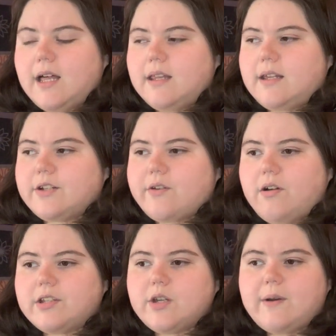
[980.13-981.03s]
there's
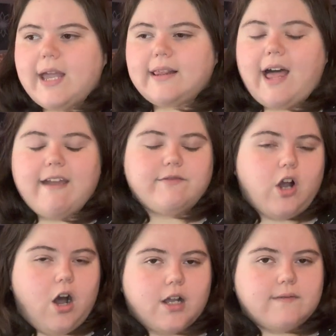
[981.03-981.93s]
also a live
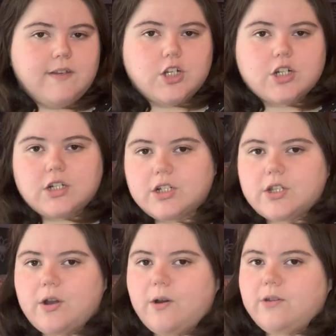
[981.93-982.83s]
talk feature,
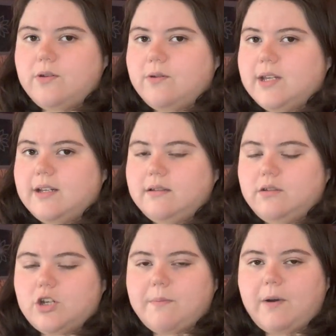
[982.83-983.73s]
so you
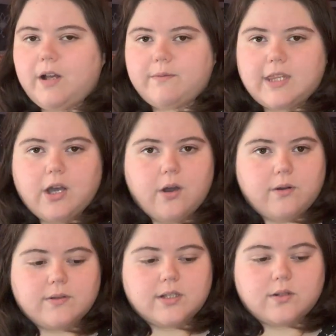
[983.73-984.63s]
can jump on with a
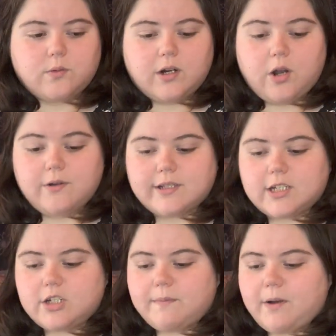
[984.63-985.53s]
host, or a host
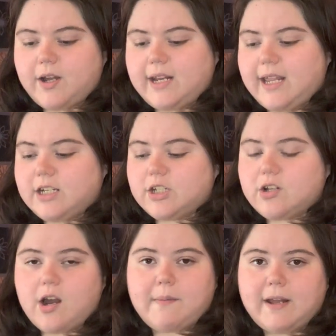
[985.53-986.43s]
can jump on and just
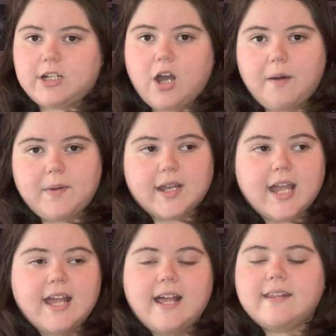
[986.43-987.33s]
talk about a
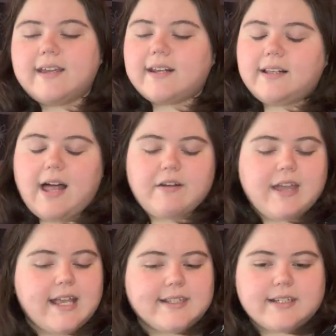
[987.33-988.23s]
topic. They can allow
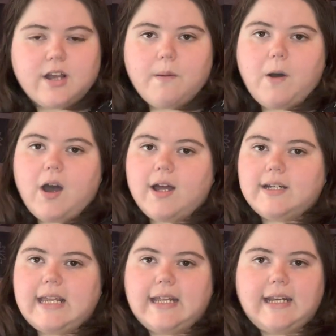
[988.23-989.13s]
guests to come
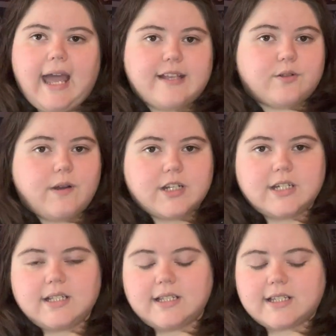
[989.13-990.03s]
on and ask
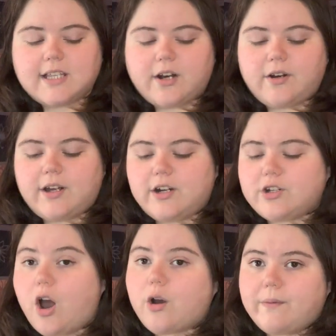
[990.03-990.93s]
questions, etc., or
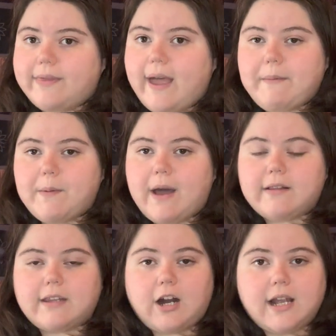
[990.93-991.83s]
talk with them
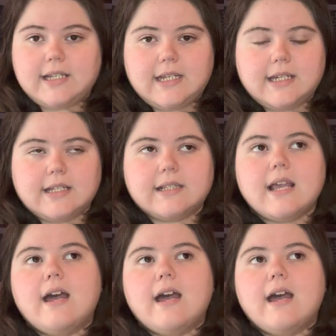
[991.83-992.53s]
about their ideas.